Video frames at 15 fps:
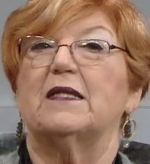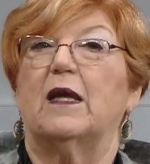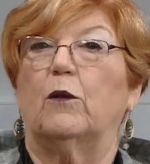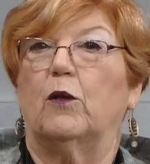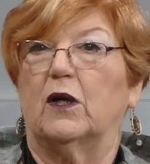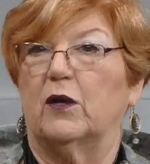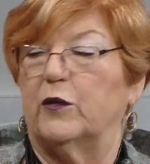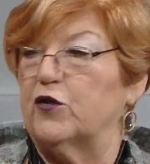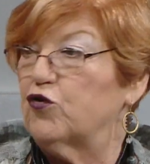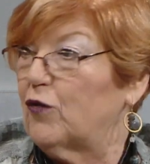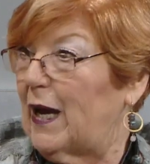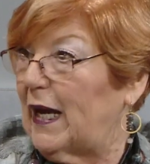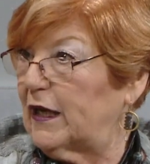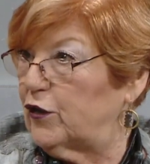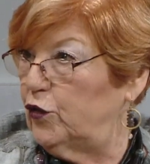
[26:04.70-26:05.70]
they want to
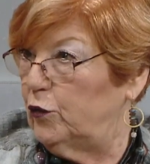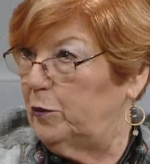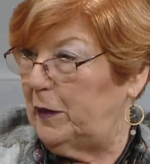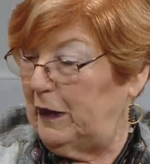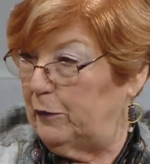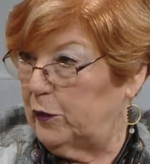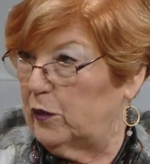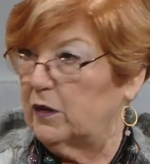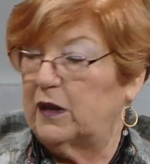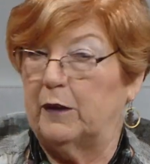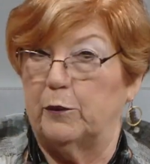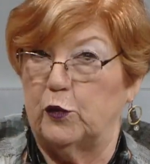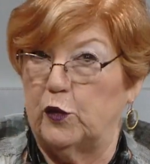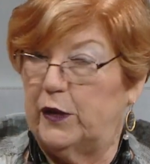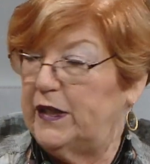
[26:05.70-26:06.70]
attract new people and
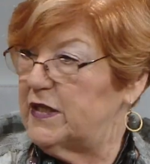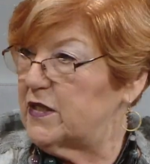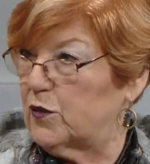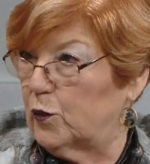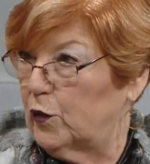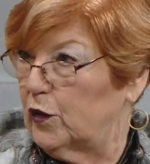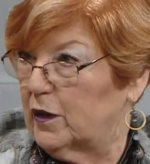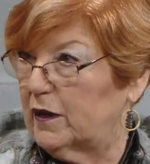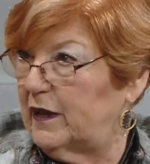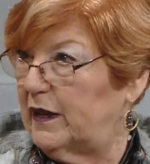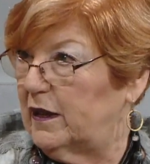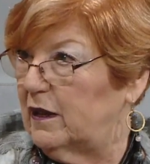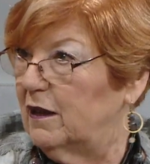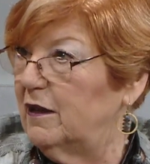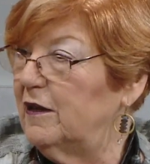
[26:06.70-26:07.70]
employees to work
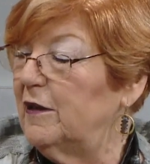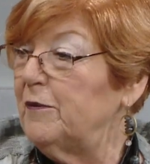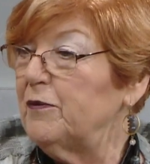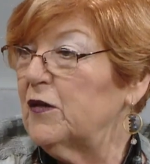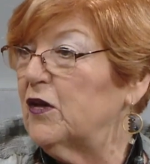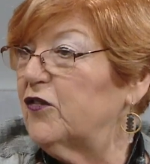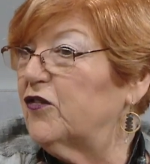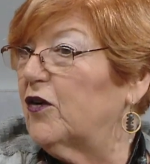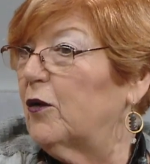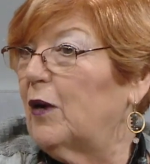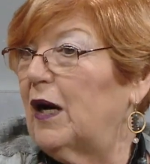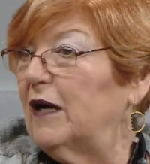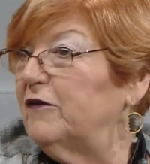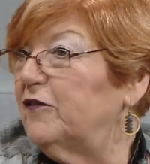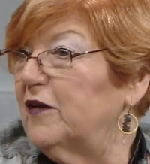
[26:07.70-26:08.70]
there. So
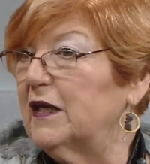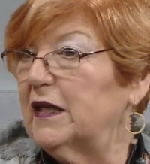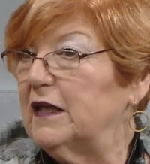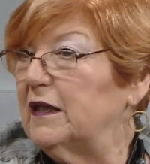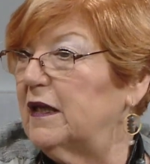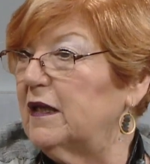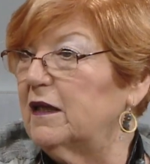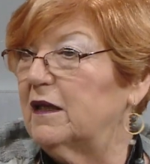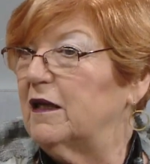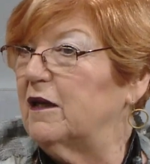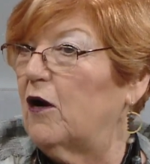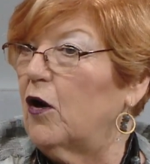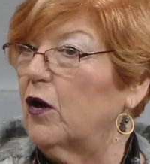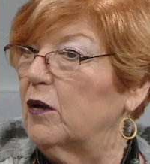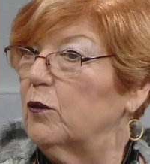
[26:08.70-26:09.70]
I find that
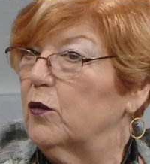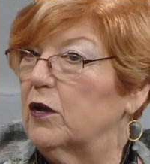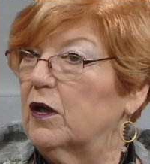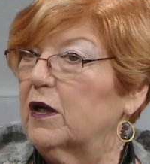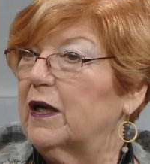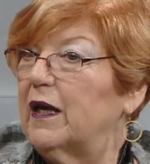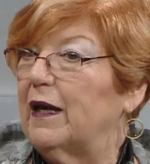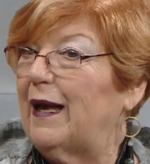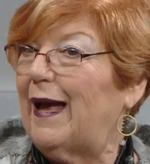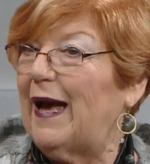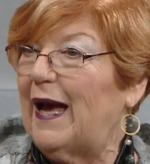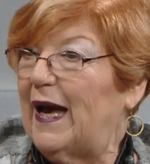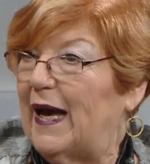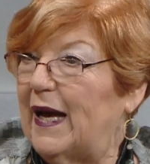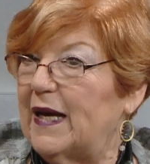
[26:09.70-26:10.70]
artwork
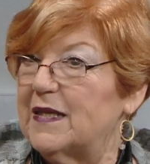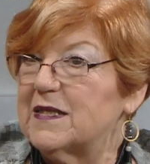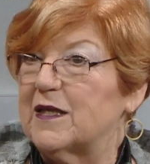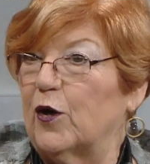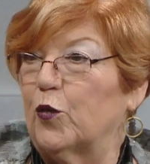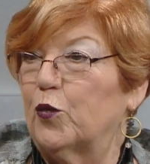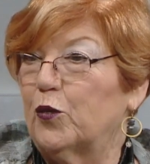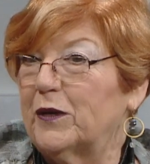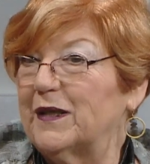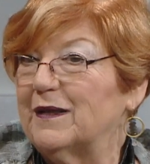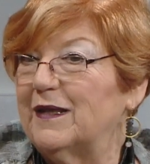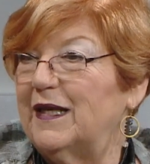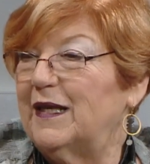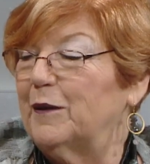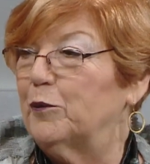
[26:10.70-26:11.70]
has a
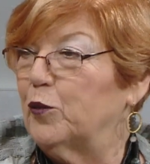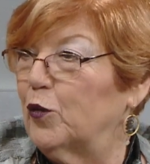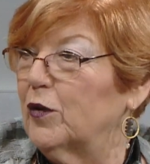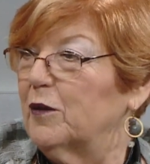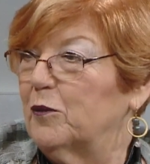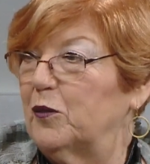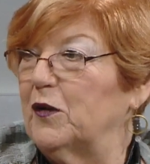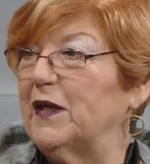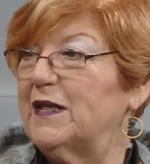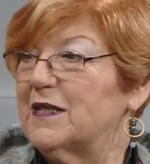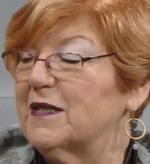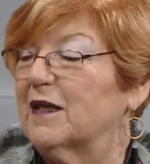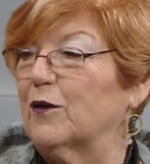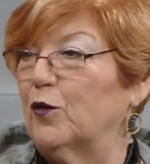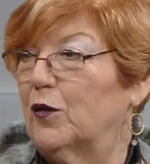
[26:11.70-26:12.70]
really important place
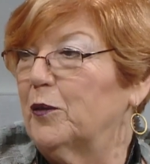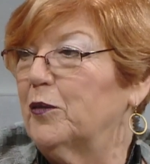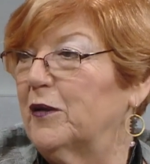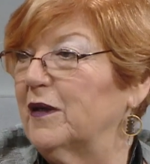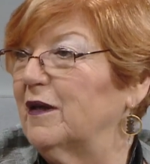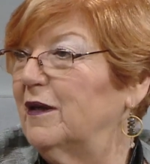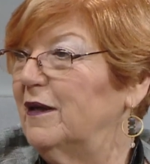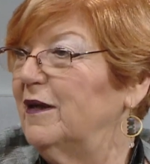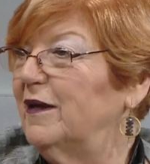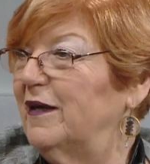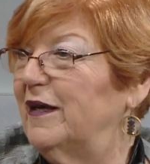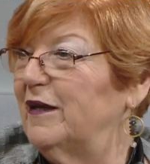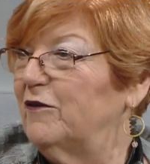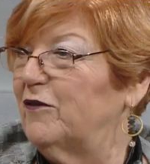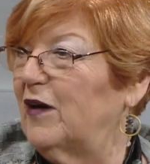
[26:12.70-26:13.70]
in corporate
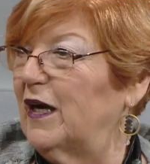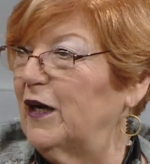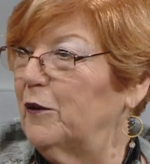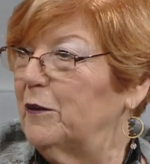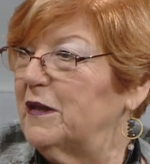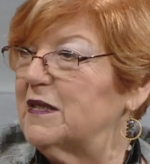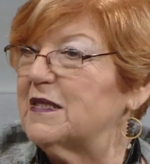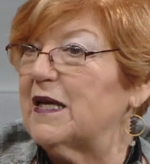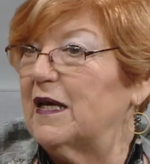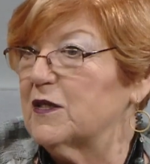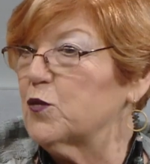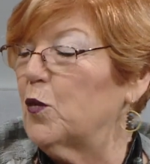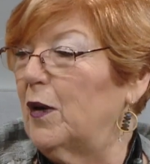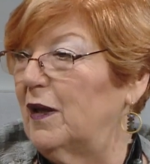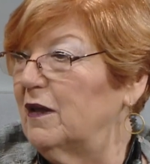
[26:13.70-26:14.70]
environments as
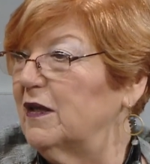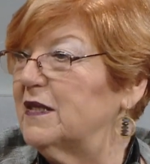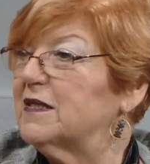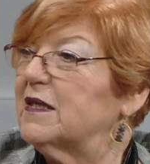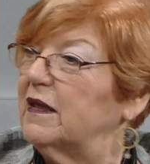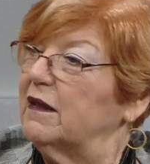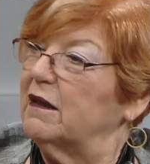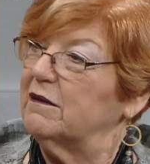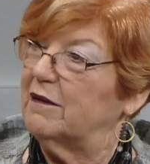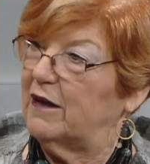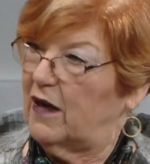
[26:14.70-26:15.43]
well as in